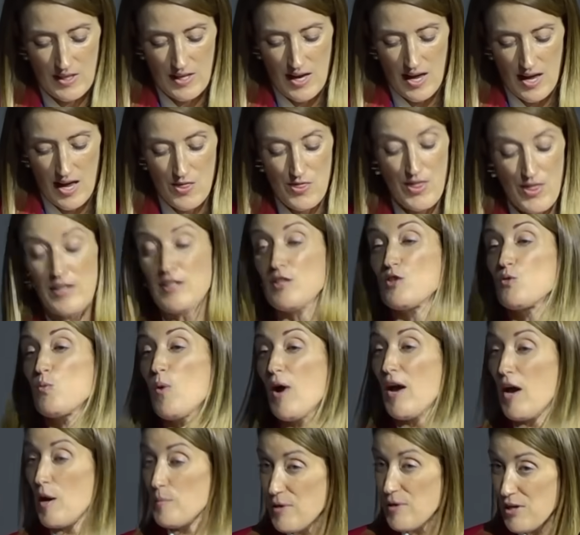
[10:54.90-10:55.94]
and that is
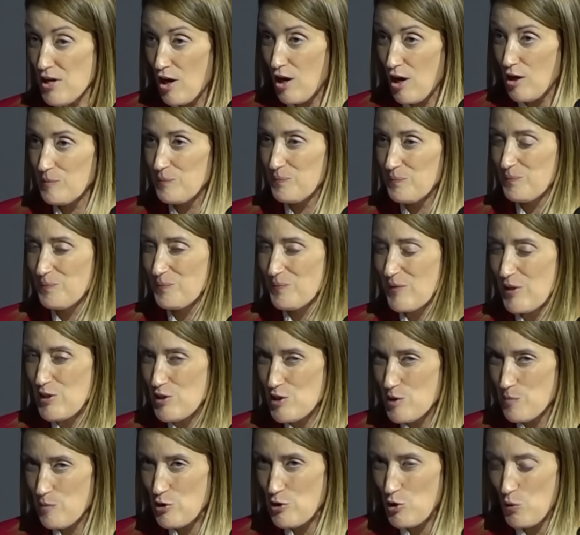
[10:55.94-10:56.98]
why I'm here in
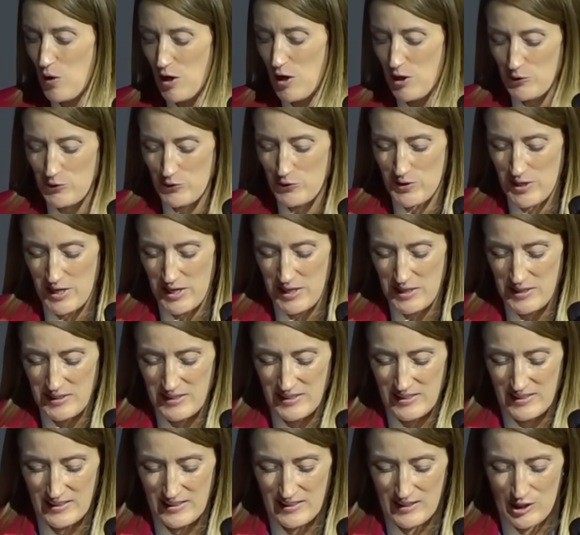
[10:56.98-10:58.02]
Timișoara today.
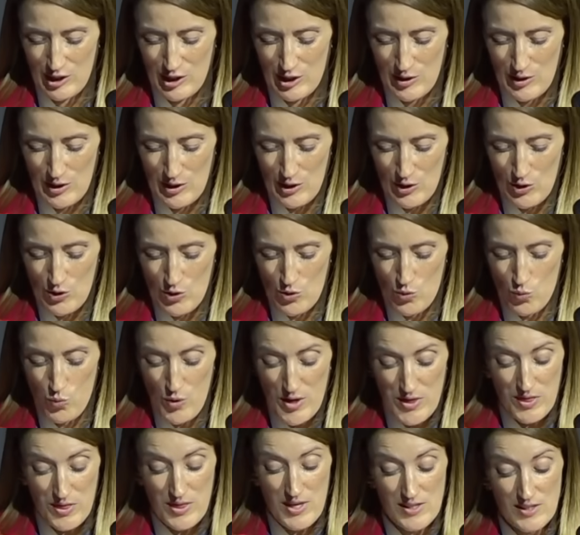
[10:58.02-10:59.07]

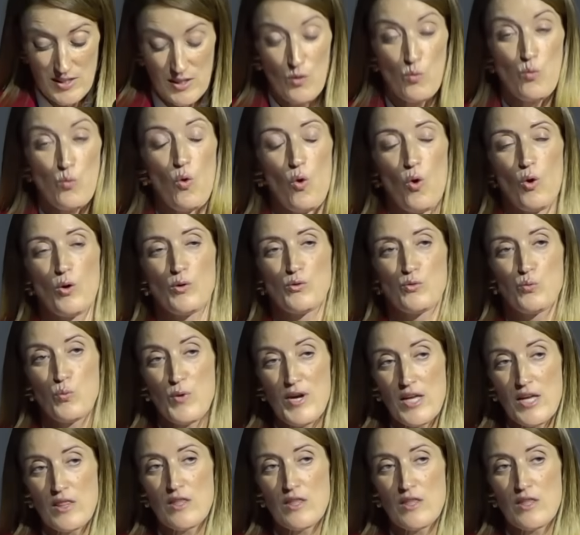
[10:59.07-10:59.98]
With this award, we at